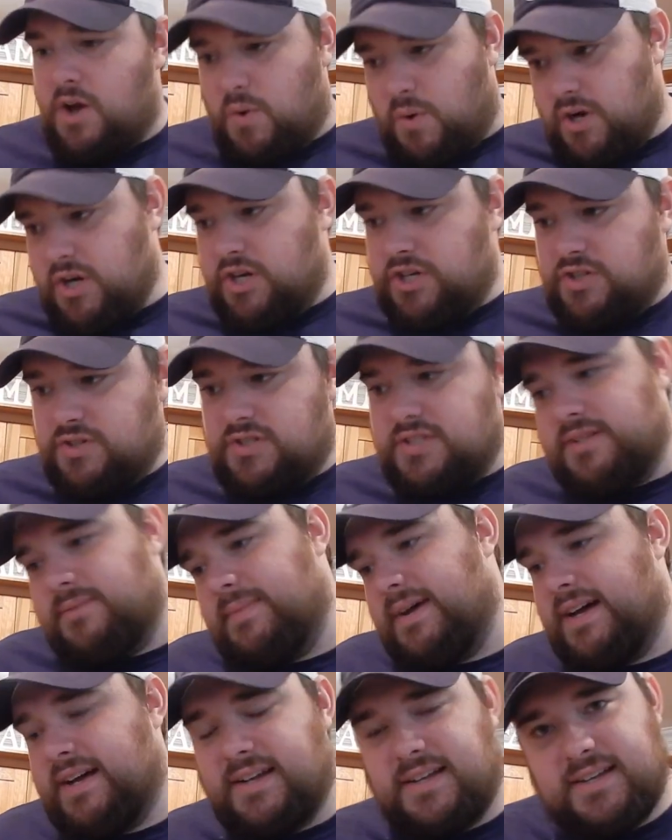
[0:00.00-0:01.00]
we're gonna do
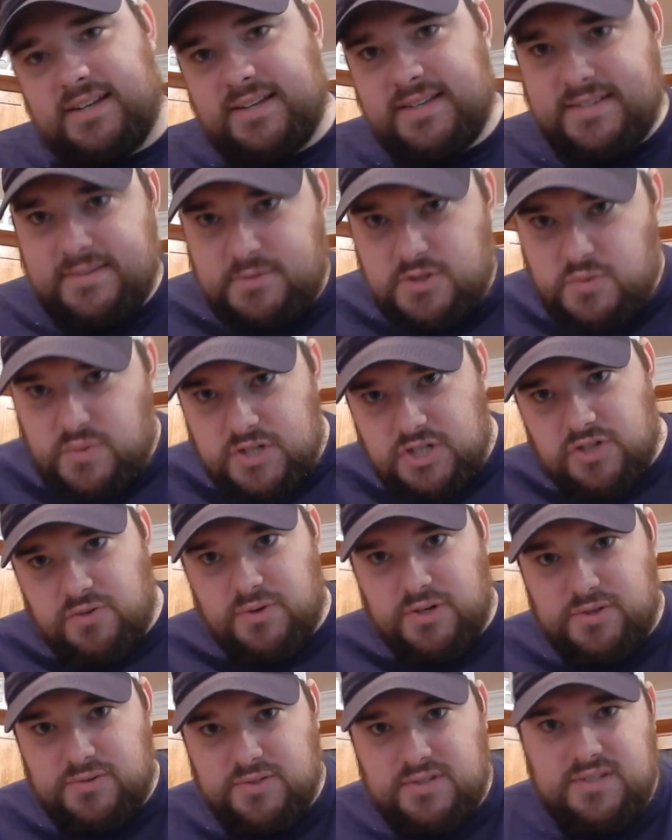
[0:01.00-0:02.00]
some uh, some
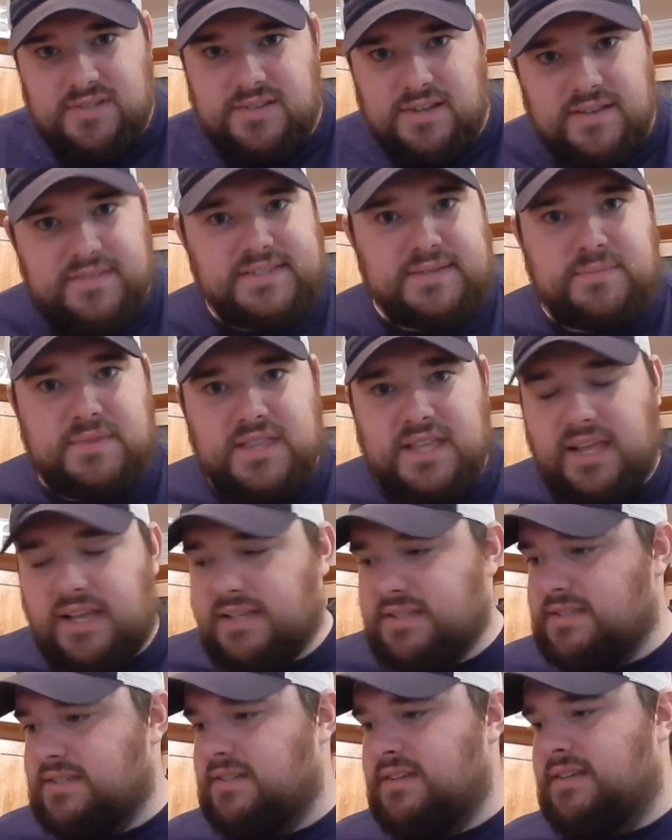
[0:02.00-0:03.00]
switcheroos of some
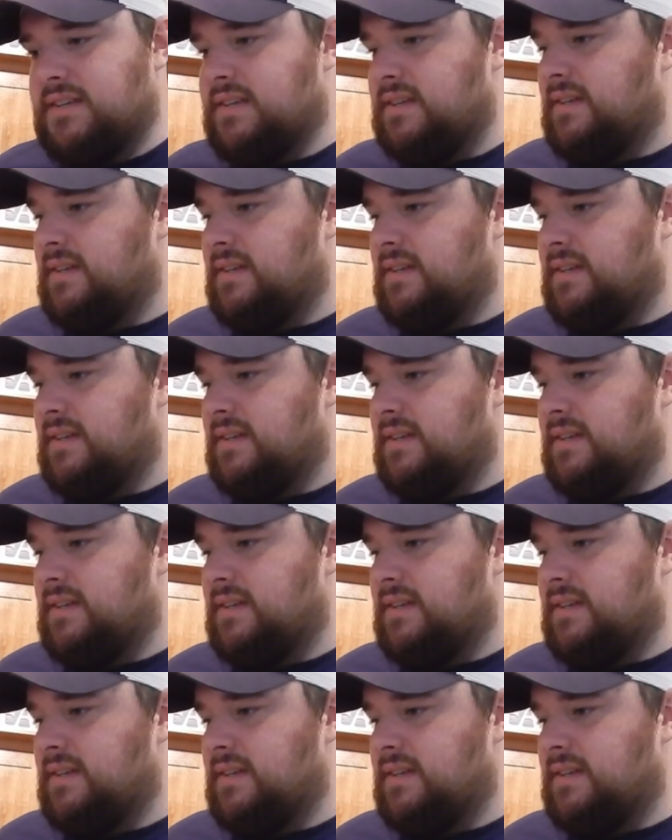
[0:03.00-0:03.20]
things.